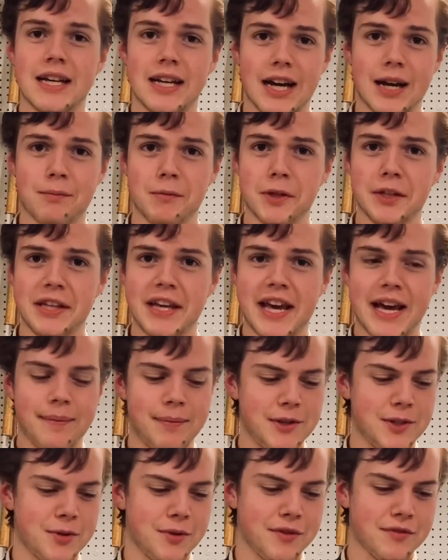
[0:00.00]
I'm really
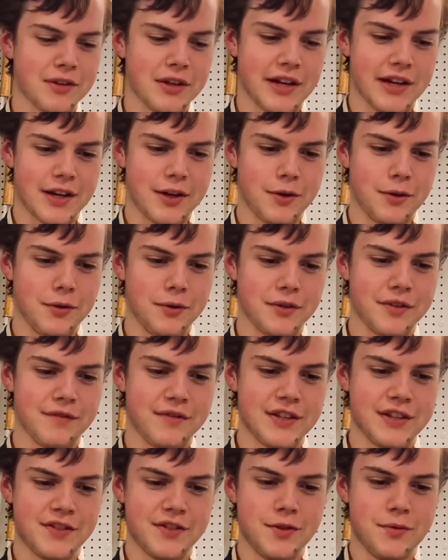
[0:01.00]
happy to have gotten a hold of
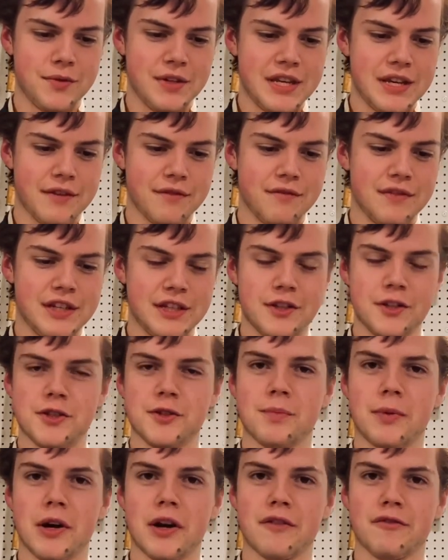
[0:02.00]
this unique vintage
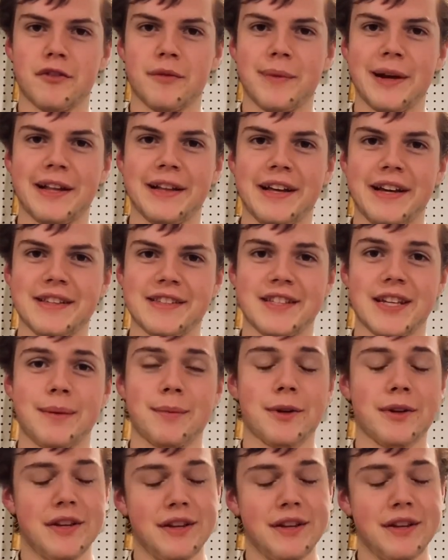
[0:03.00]
part for my lightsaber,